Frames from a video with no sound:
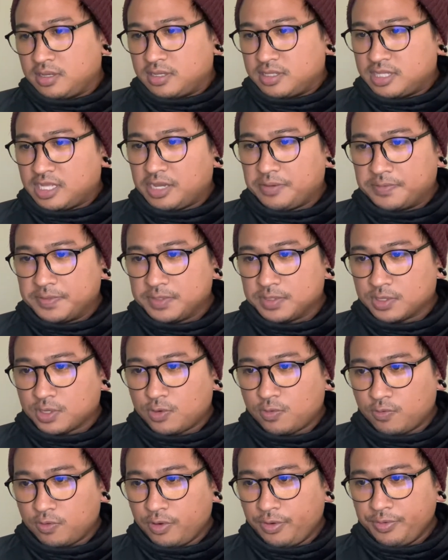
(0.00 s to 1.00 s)
That was a
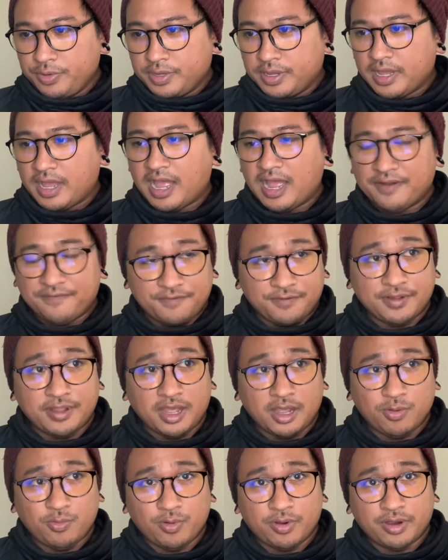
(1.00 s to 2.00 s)
quote. I
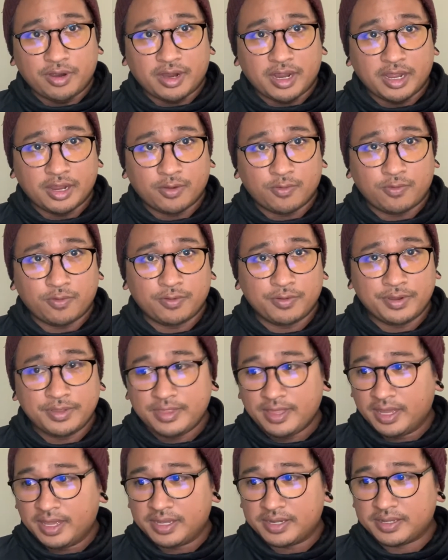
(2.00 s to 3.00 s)
forgot where I quoted
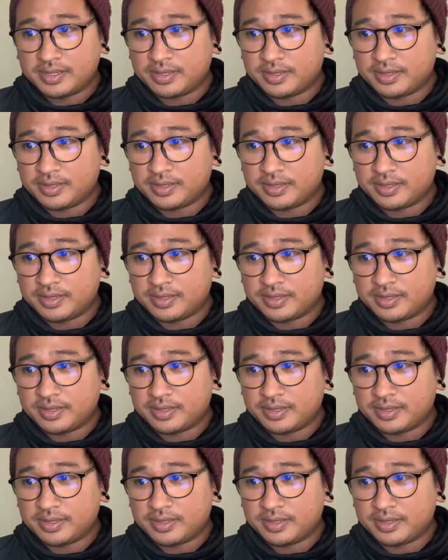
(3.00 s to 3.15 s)
that.